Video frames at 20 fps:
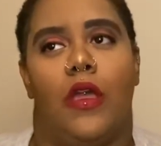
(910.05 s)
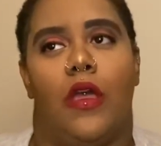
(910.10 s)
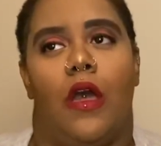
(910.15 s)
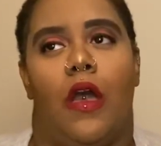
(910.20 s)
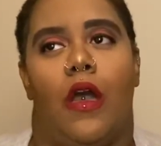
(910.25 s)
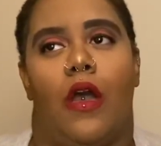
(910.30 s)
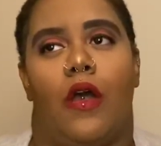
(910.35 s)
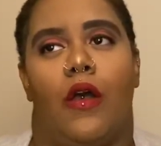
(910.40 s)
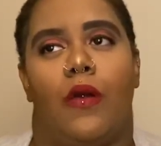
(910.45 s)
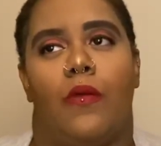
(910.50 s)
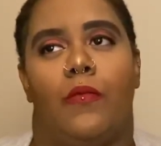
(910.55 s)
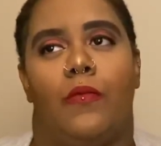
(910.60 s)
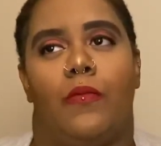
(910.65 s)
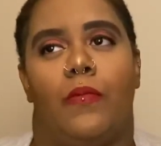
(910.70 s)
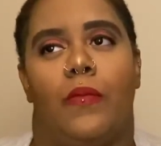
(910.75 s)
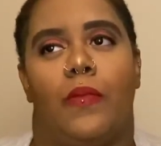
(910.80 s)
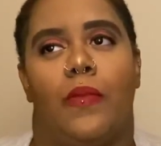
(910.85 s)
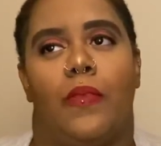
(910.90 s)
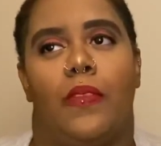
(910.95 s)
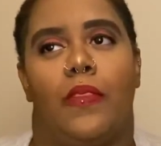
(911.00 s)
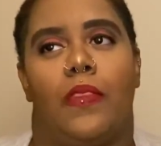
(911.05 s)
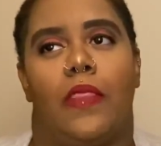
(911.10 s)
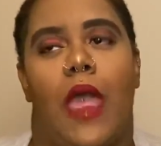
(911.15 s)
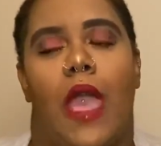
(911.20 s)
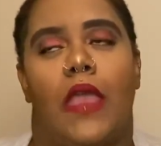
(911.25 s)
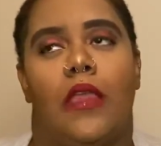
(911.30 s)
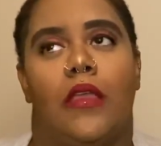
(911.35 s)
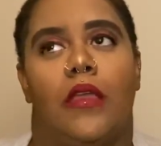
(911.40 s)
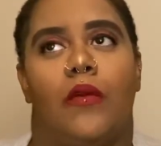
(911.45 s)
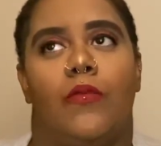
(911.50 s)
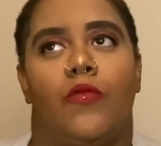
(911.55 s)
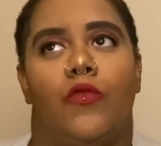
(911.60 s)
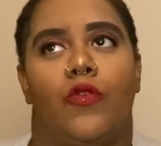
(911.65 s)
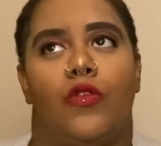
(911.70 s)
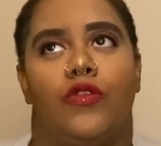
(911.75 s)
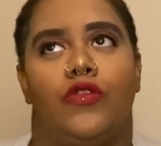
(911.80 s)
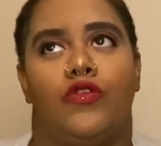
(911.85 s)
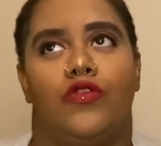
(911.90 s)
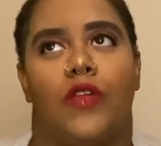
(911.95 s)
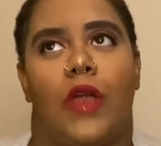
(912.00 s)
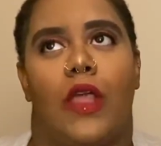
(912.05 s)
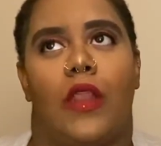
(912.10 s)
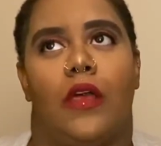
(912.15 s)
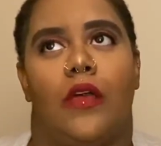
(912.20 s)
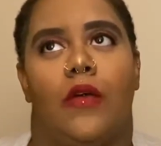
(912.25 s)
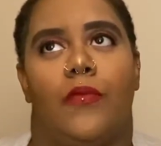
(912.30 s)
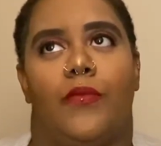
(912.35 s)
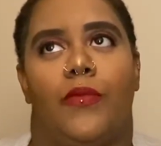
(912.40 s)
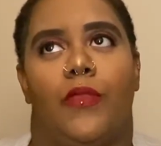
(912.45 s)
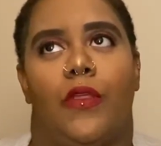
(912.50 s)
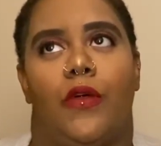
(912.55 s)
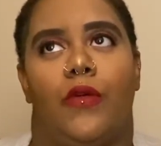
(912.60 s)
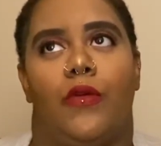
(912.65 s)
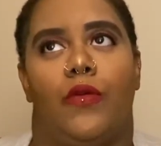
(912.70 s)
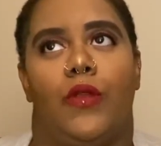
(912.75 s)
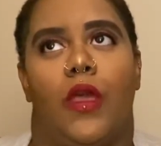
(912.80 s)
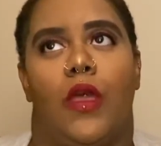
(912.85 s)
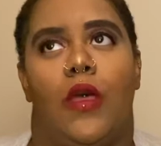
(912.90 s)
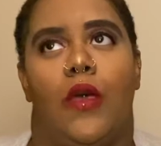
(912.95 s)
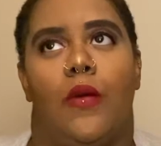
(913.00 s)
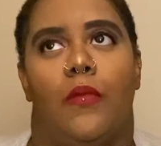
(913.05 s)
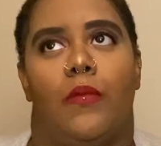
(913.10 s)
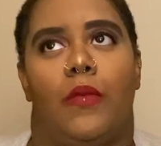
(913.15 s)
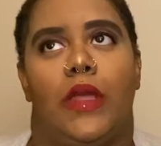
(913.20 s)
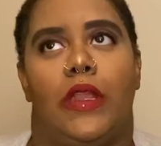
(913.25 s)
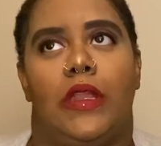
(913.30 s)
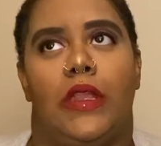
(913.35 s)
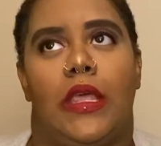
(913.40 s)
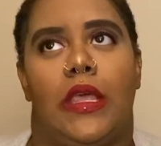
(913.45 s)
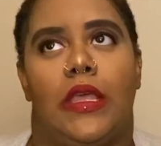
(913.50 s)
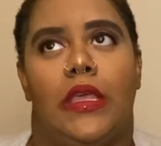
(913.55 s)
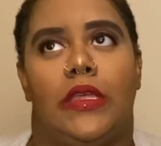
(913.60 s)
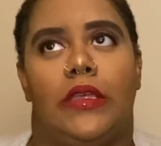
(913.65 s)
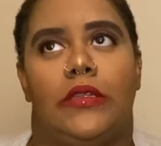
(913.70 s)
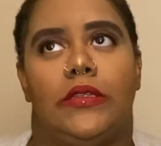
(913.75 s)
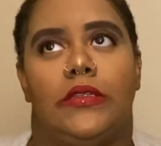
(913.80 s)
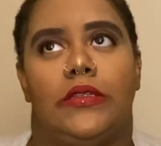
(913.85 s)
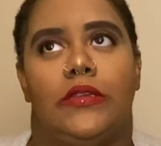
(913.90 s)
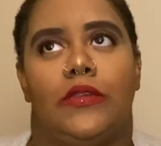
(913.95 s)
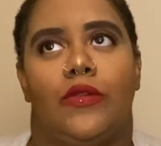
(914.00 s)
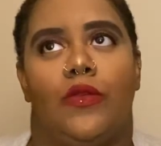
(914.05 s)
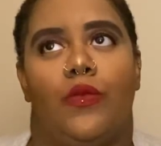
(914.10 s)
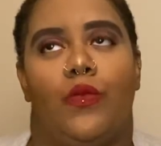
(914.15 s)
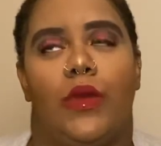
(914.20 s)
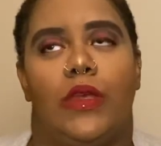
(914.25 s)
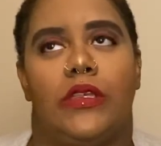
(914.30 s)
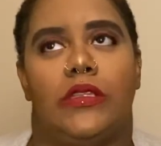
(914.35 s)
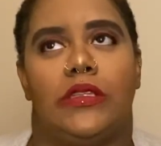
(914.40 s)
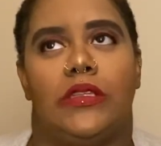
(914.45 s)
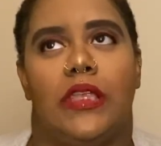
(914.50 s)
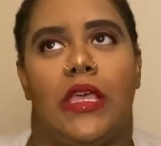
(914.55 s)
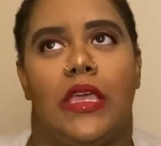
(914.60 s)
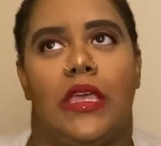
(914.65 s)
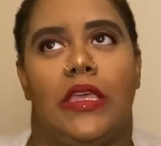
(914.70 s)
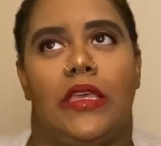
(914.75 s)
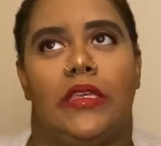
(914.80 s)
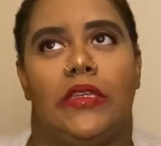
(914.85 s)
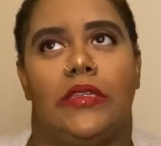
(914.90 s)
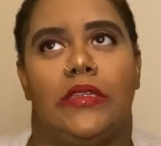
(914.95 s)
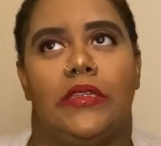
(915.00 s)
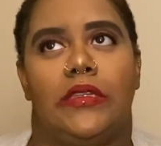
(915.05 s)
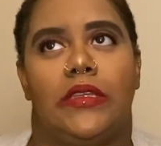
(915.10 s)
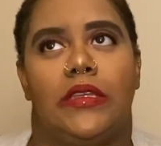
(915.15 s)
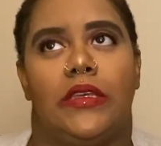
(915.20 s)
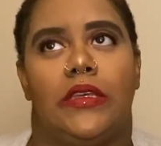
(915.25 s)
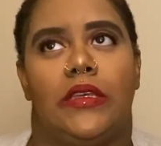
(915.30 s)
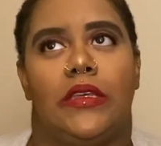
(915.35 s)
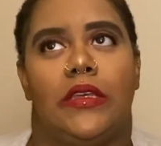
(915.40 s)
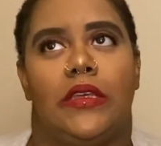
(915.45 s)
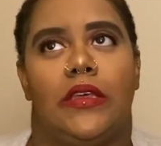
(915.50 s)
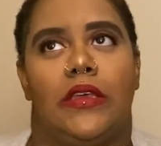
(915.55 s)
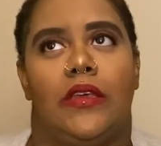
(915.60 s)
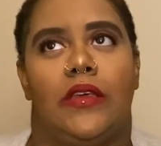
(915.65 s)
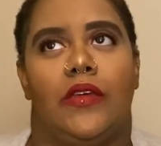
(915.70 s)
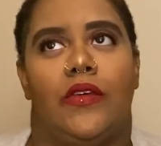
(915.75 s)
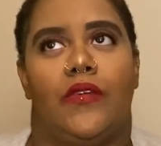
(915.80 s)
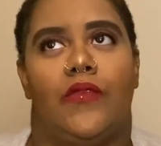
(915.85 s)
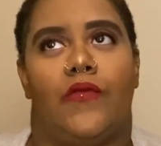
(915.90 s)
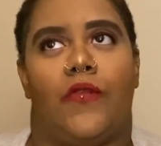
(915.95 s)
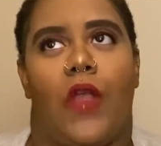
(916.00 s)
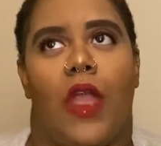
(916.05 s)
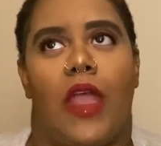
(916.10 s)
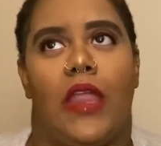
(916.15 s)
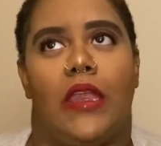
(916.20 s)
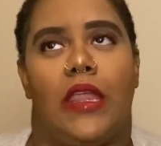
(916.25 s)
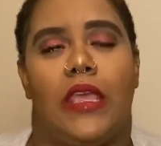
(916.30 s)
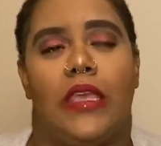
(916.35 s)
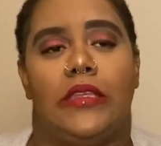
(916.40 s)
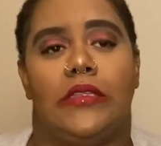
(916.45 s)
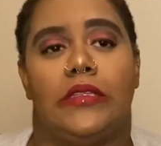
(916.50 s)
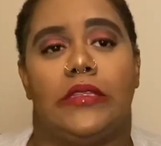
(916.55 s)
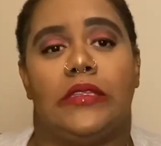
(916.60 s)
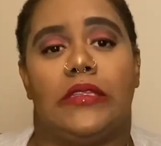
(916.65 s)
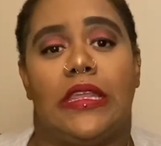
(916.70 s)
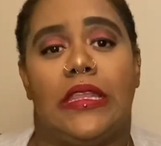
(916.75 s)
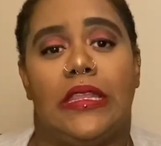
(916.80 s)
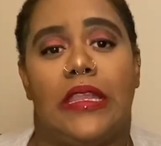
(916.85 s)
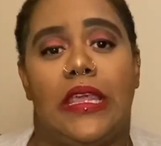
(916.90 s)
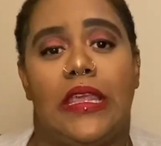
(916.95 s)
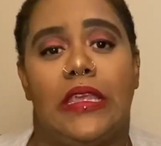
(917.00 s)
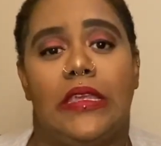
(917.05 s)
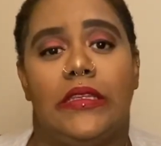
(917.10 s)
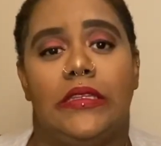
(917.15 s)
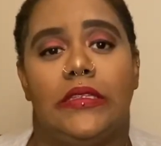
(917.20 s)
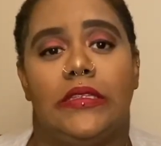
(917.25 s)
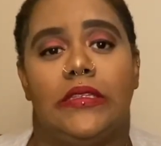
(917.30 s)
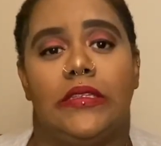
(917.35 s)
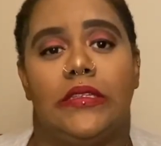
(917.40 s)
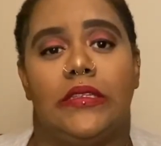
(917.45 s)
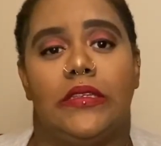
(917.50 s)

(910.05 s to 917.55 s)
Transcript: I am going to try to upload Mondays, Wednesdays, Fridays, and Sundays.